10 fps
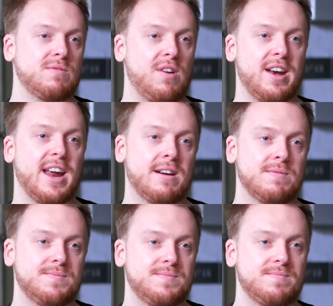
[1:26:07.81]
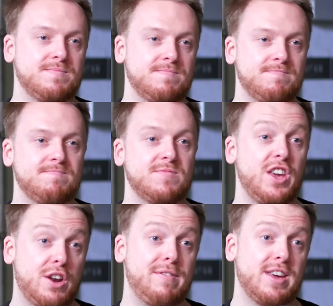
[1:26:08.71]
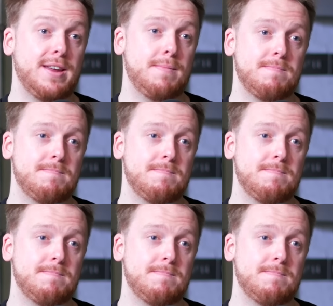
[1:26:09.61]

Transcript: right now. You can have a kid.